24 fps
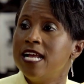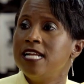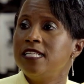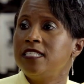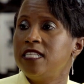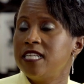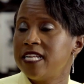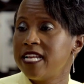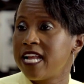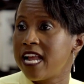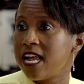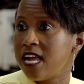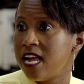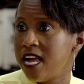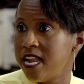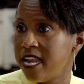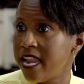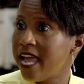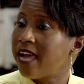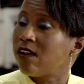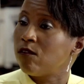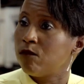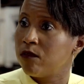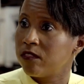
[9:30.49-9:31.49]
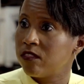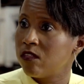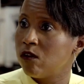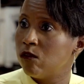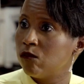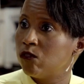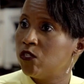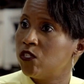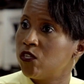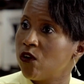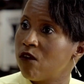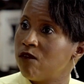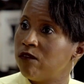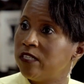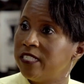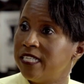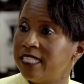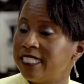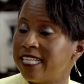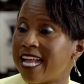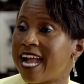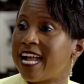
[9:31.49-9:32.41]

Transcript: to connect with those services,